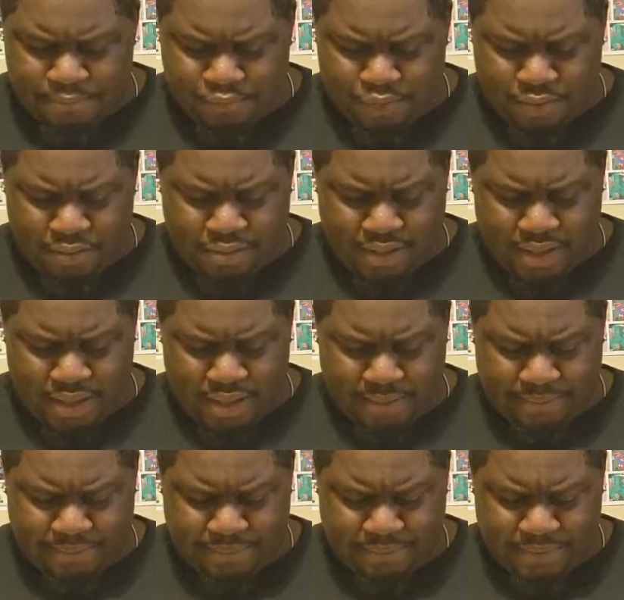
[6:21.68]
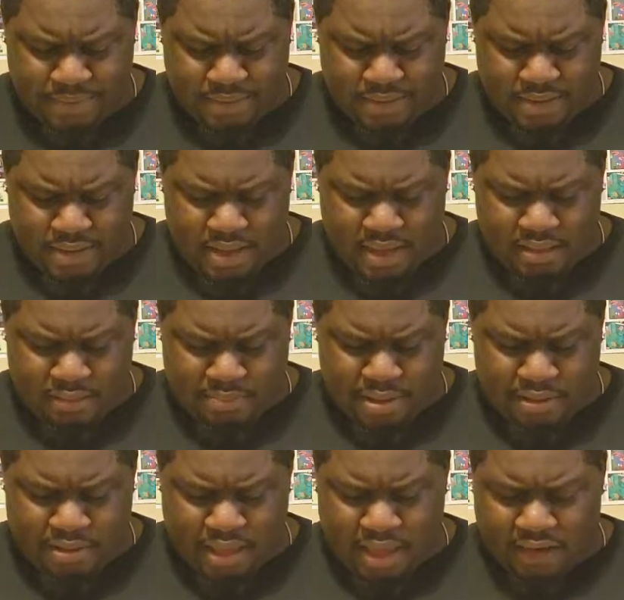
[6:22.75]
where was I at? Has the
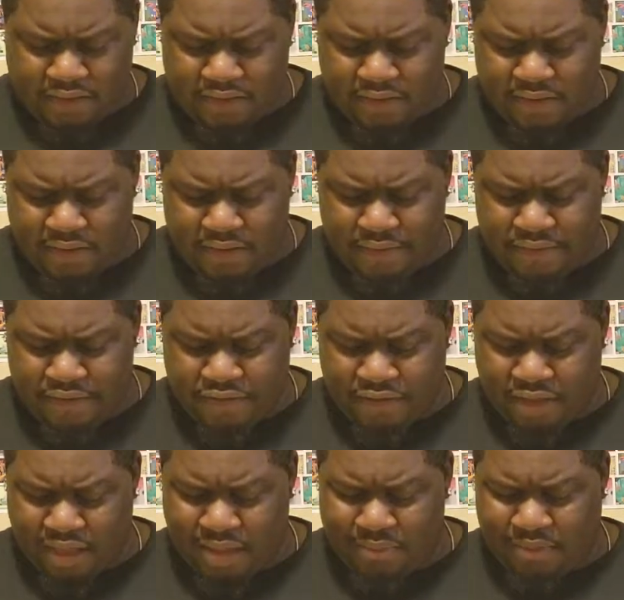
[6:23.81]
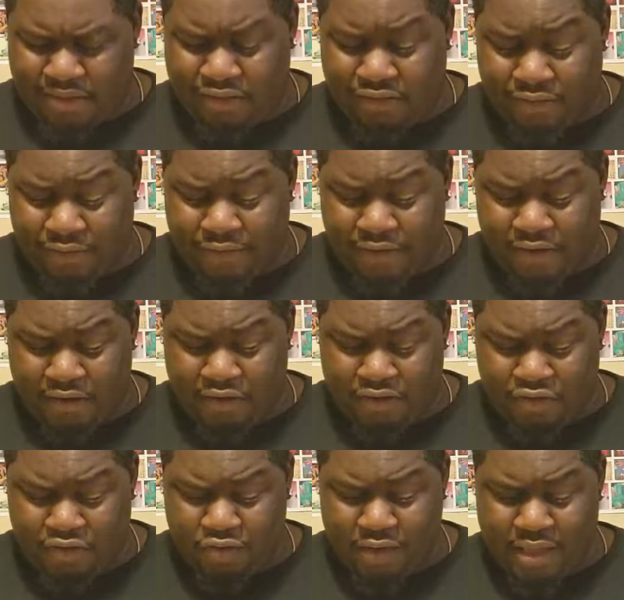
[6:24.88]
best action and adventure games like Street Fighter
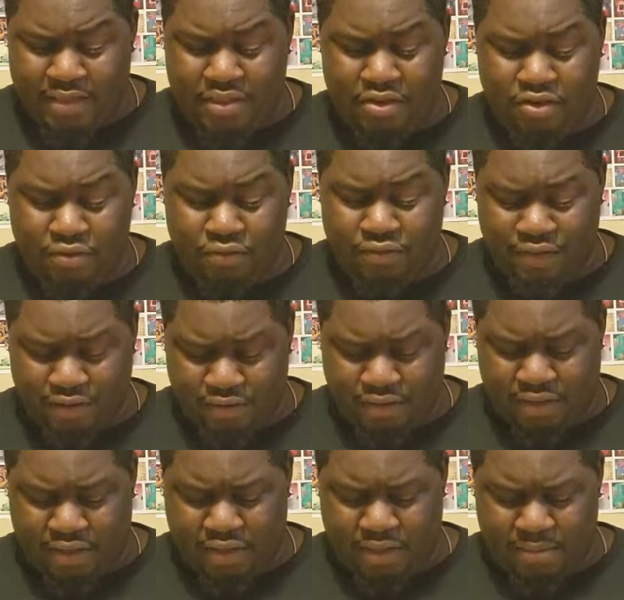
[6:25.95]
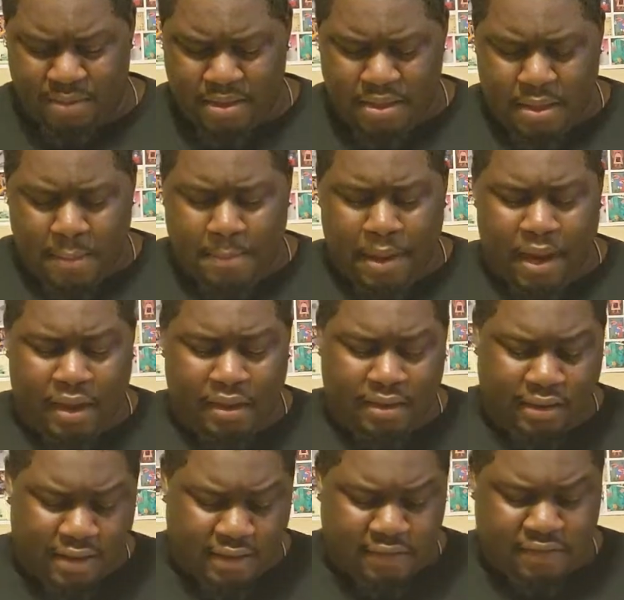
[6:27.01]
2 and the new Zelda game. But I
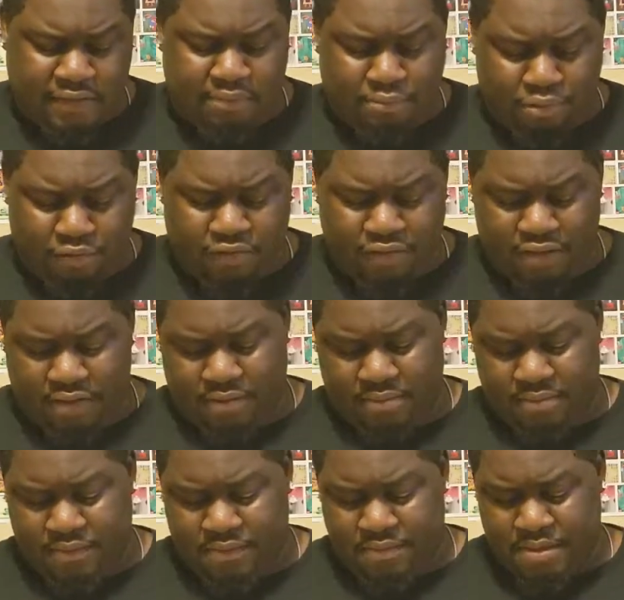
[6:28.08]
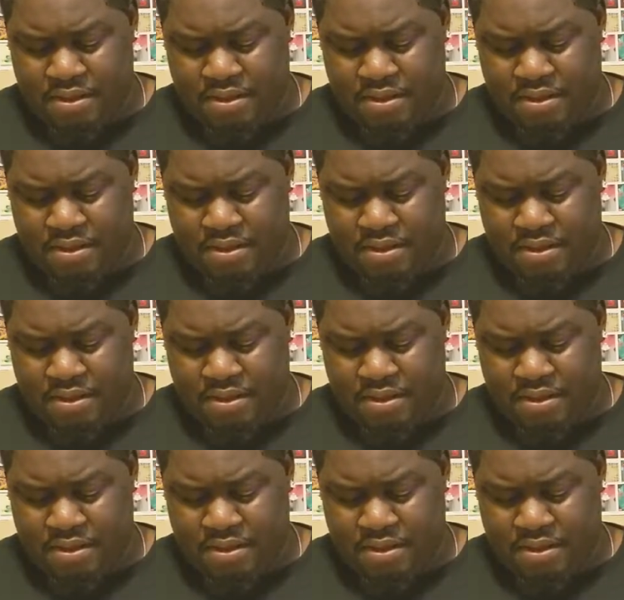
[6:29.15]
love sports games.